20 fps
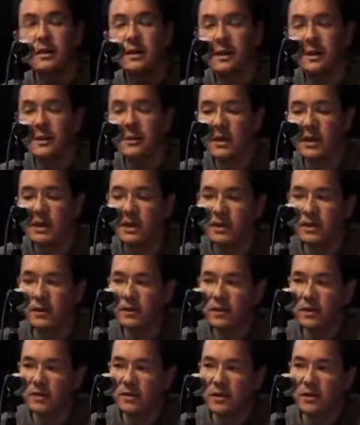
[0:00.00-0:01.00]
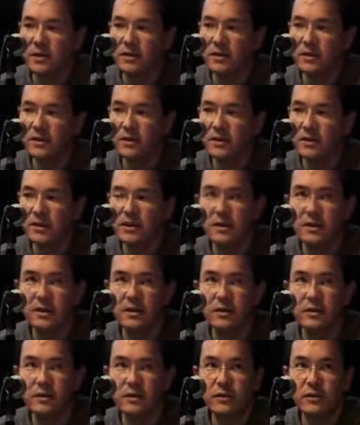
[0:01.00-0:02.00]
And then if somebody says
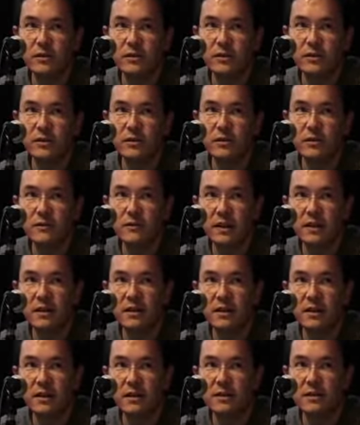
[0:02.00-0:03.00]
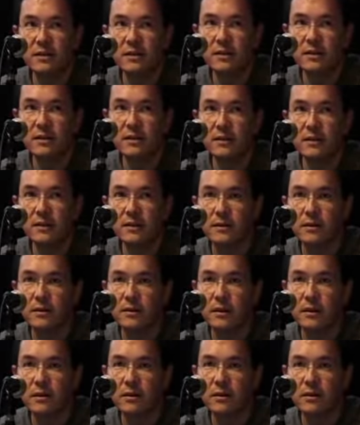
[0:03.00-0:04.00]
that looks fantastic,
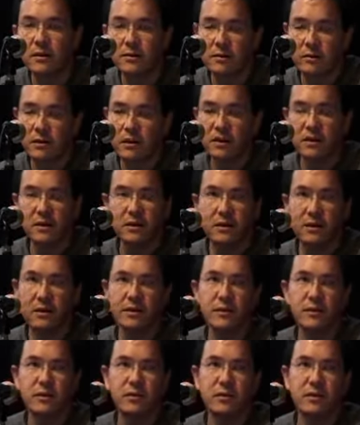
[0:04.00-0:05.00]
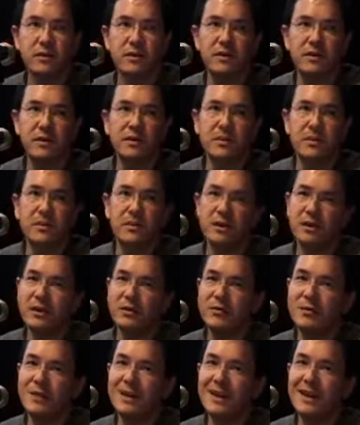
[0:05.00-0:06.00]
I'll go, oh great, I don't have to do anything more, I
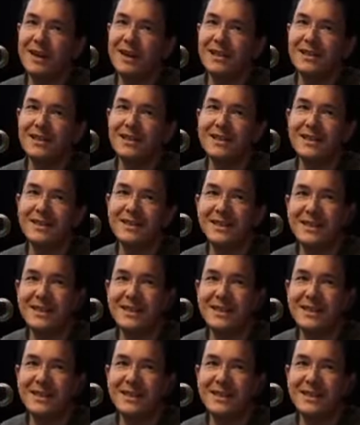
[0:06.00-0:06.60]
can relax.